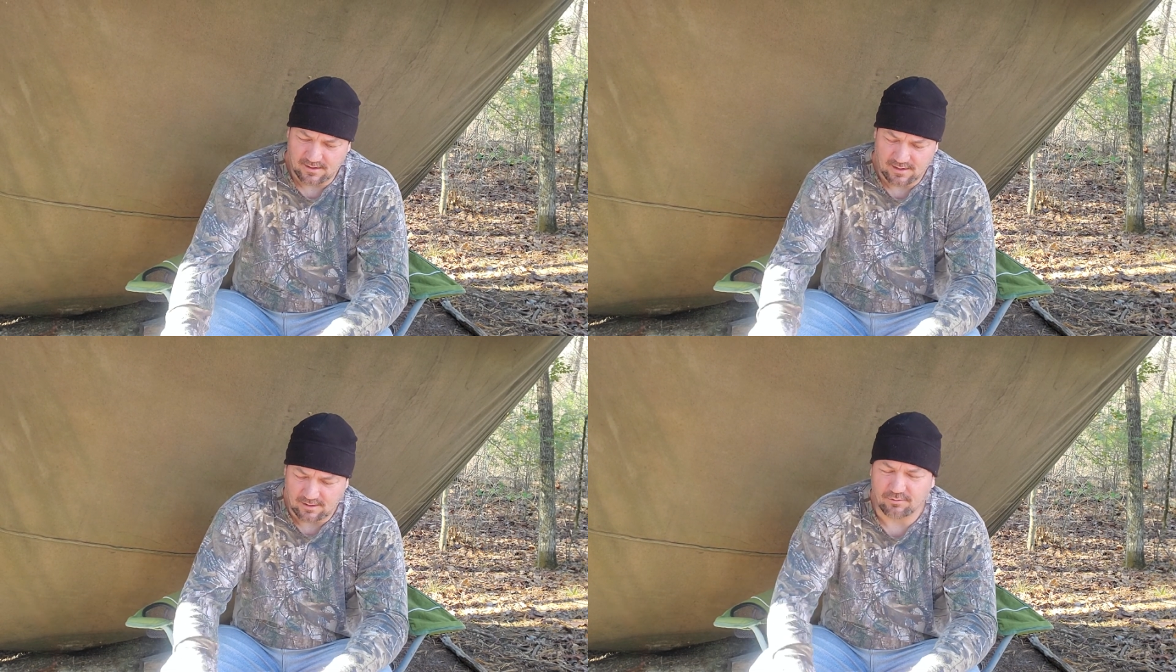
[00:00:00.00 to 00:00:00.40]

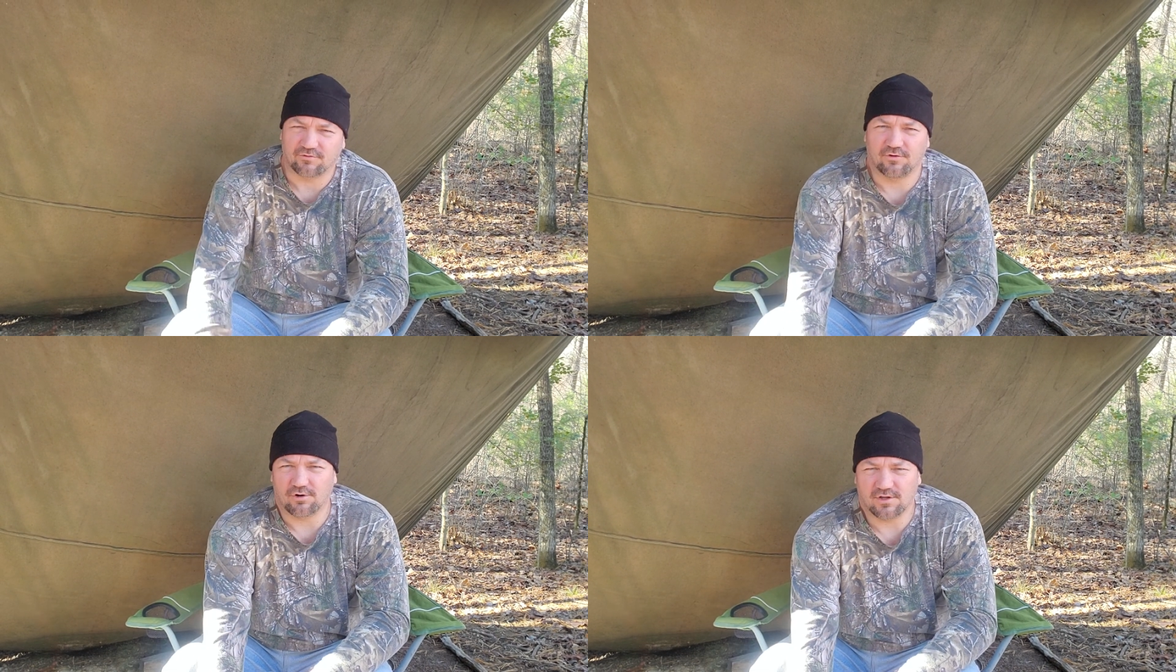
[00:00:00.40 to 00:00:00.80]
I'm going to
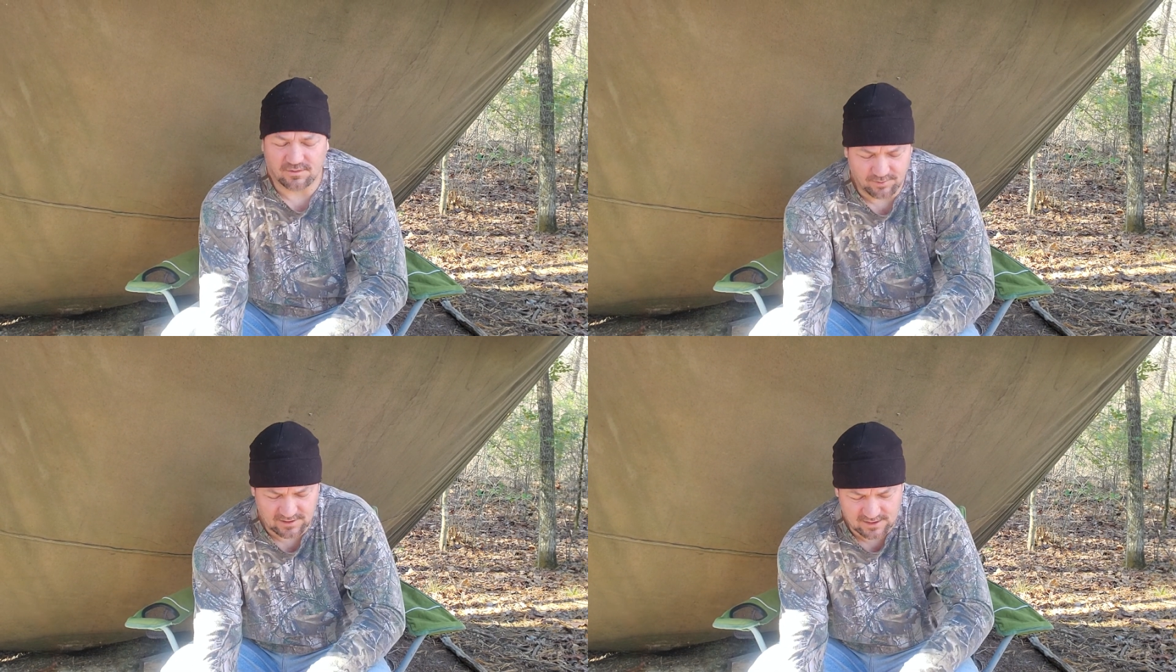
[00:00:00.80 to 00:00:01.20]
start at the
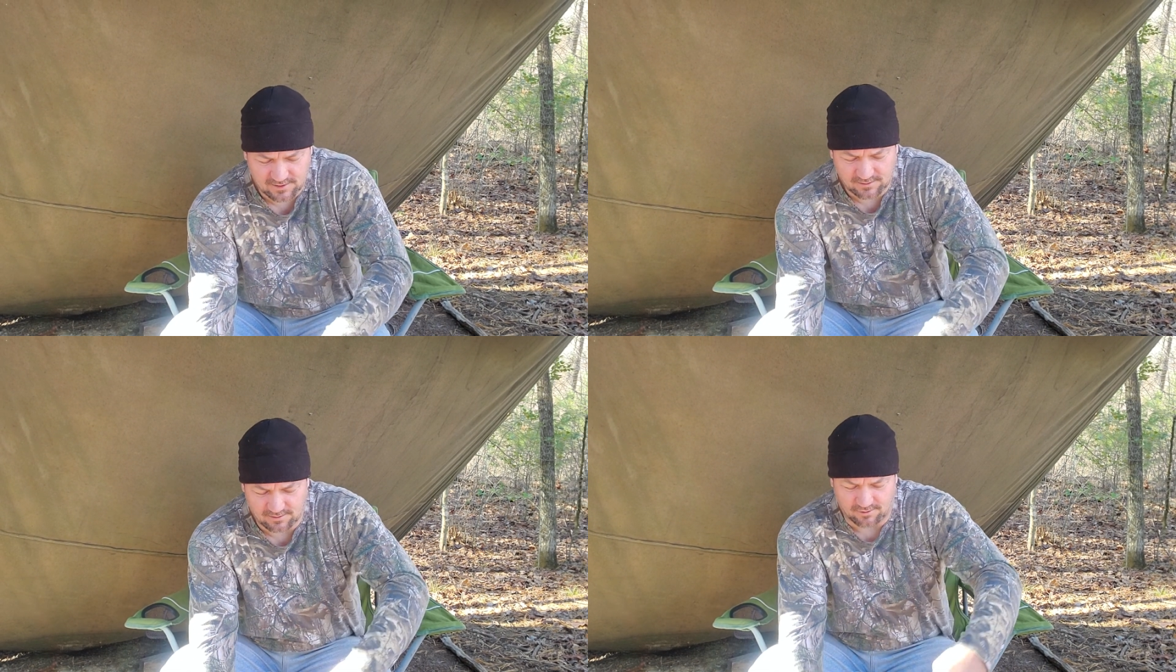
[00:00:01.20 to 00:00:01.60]

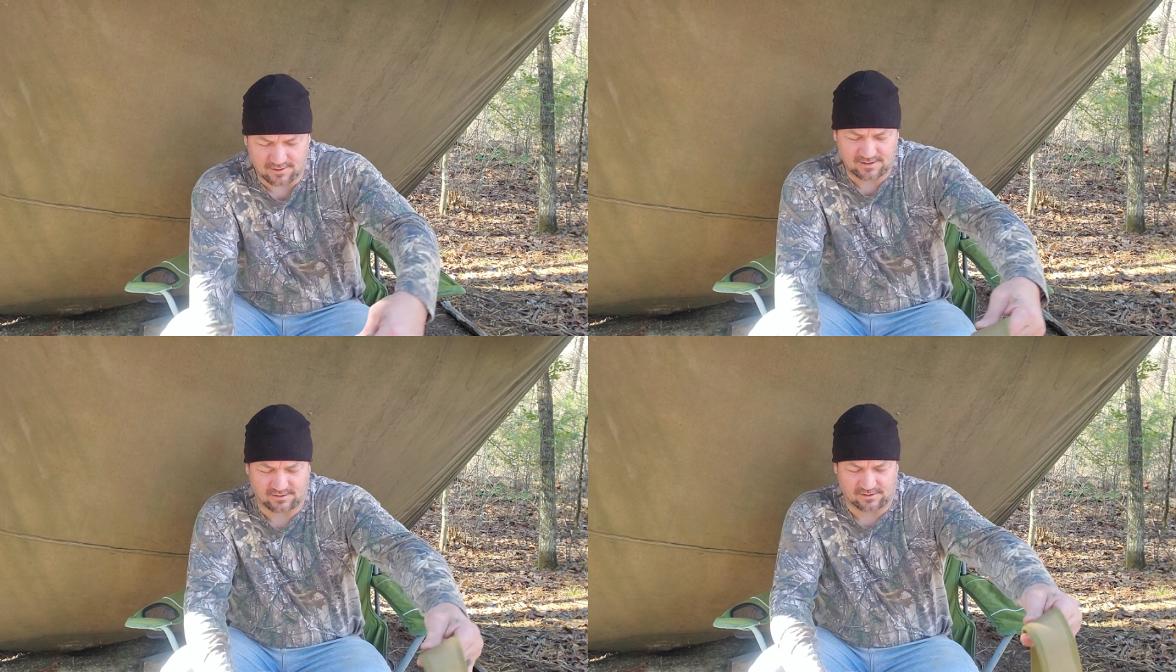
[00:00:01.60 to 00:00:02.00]
beginning, or
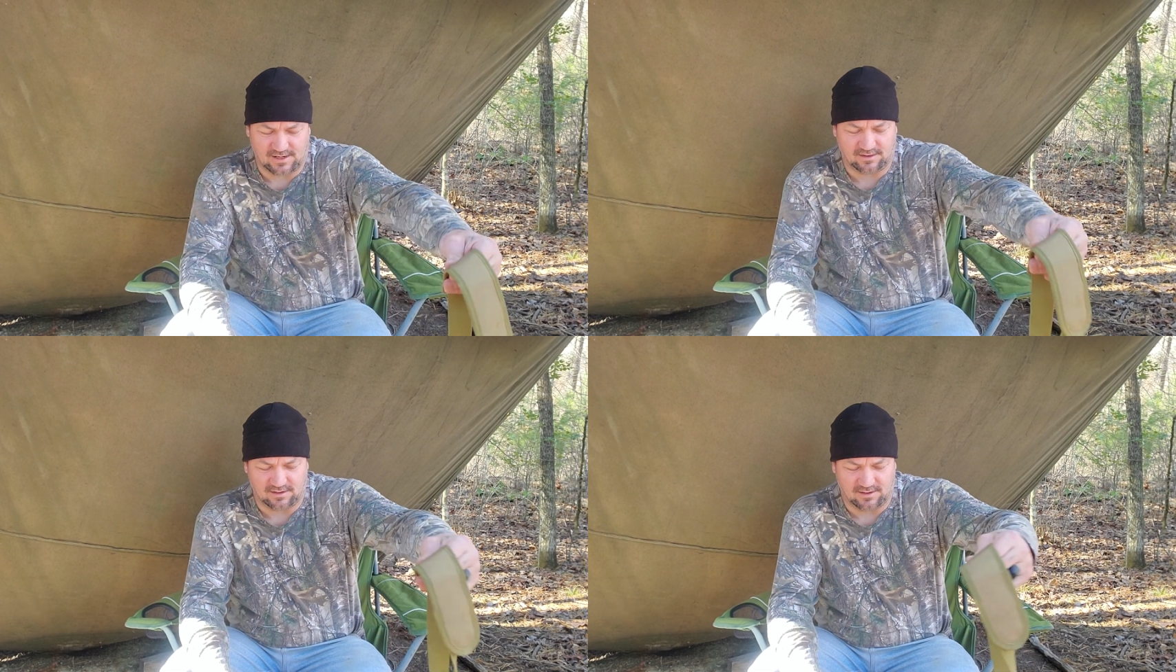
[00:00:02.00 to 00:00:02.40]
at
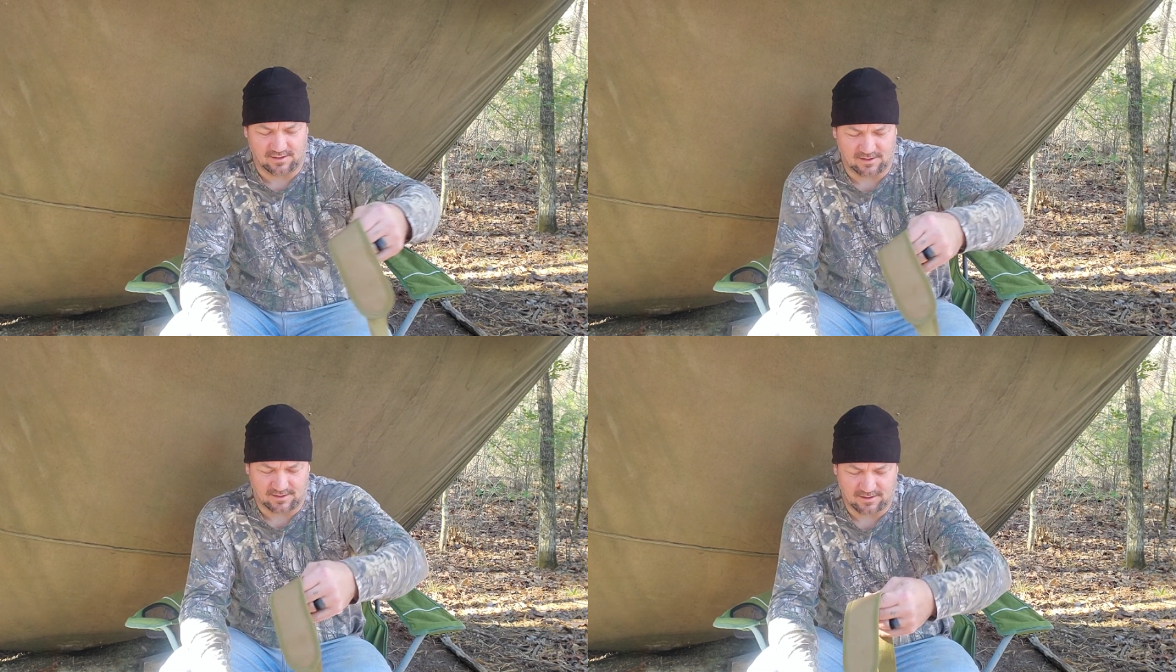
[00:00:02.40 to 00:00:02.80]

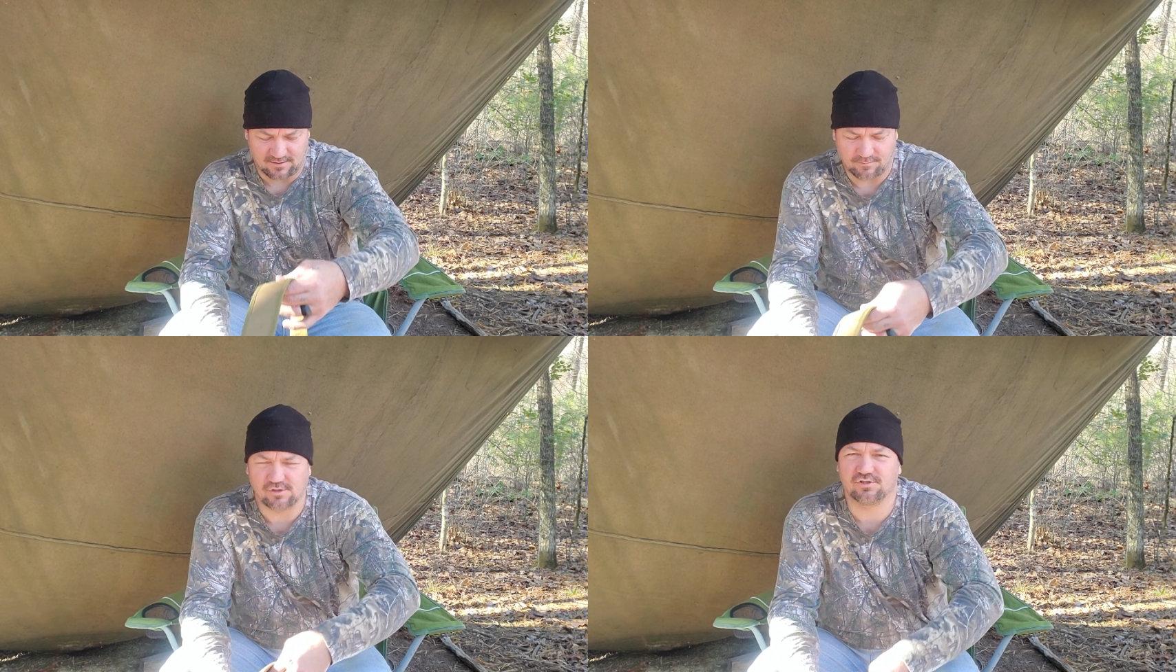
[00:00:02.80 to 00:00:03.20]
the
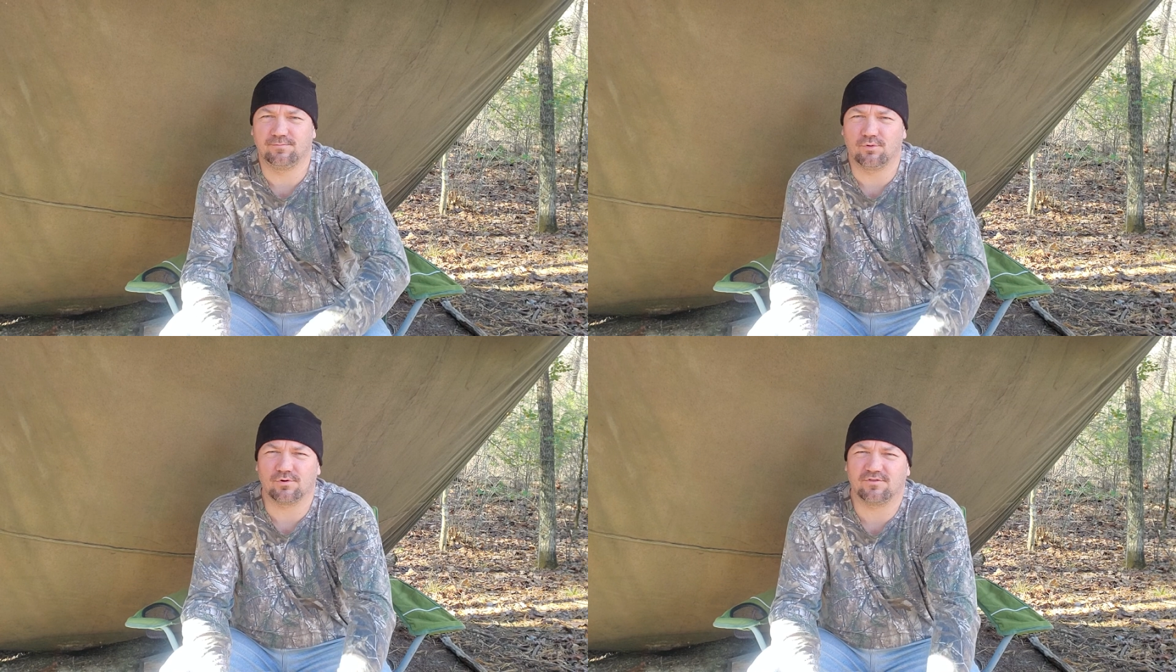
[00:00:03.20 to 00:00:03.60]
most
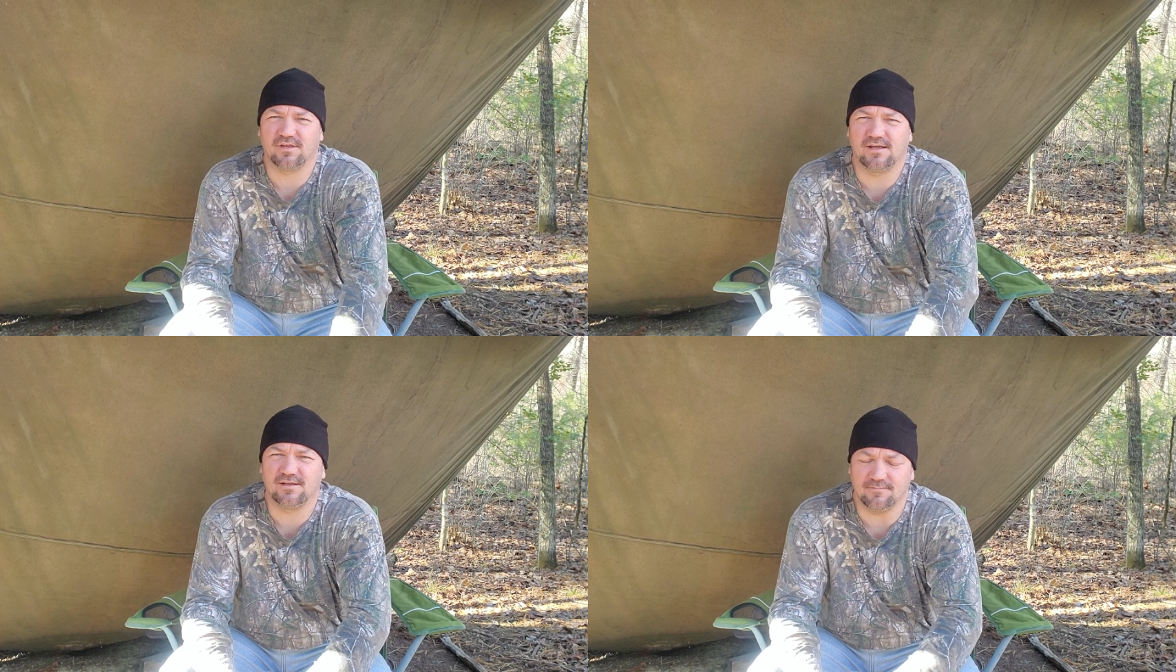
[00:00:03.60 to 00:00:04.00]
important
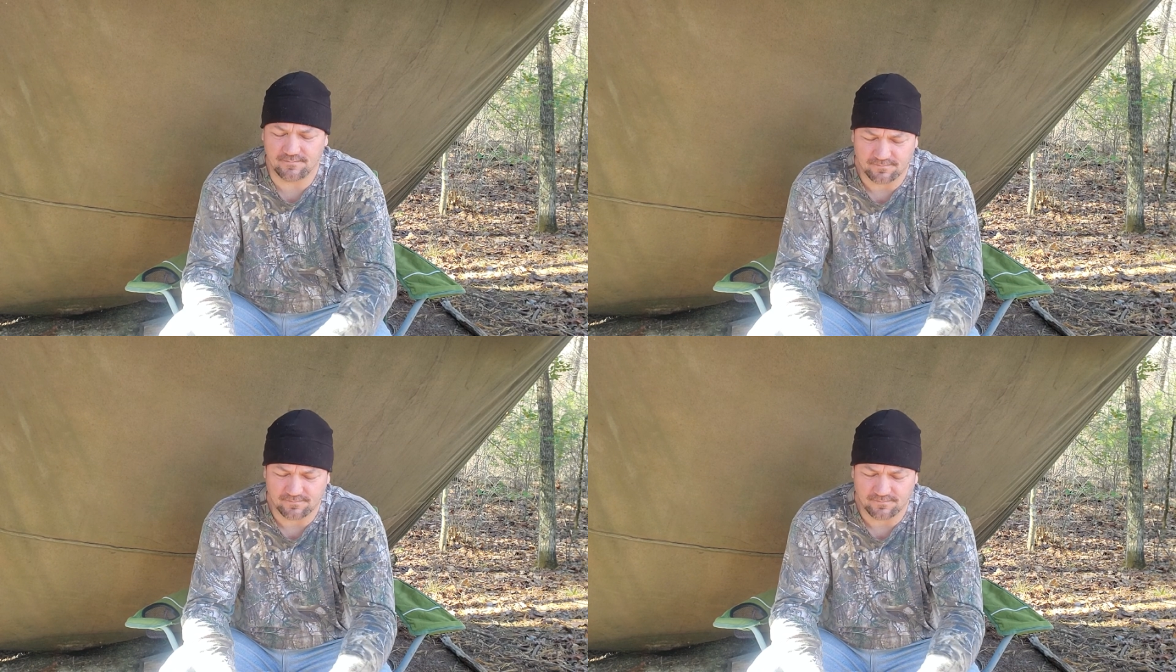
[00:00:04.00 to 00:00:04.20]
thing,